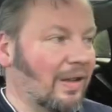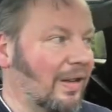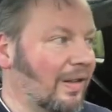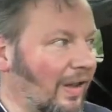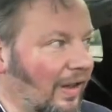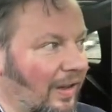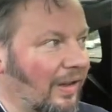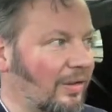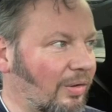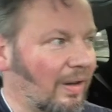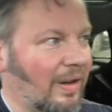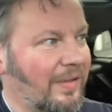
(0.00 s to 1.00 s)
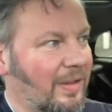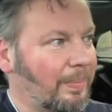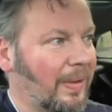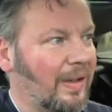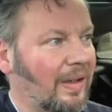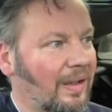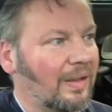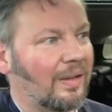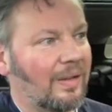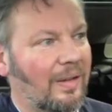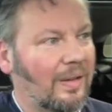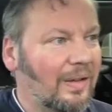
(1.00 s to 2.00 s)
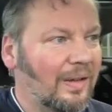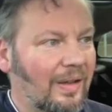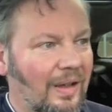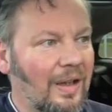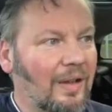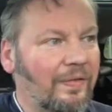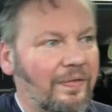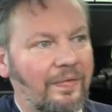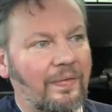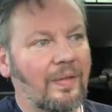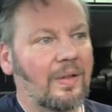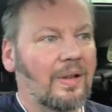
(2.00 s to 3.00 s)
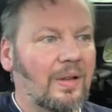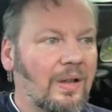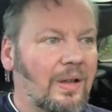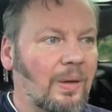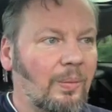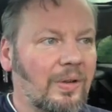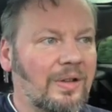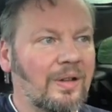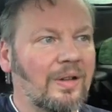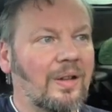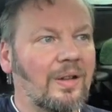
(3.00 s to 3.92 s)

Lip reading: the hard drive spinning if it wasn't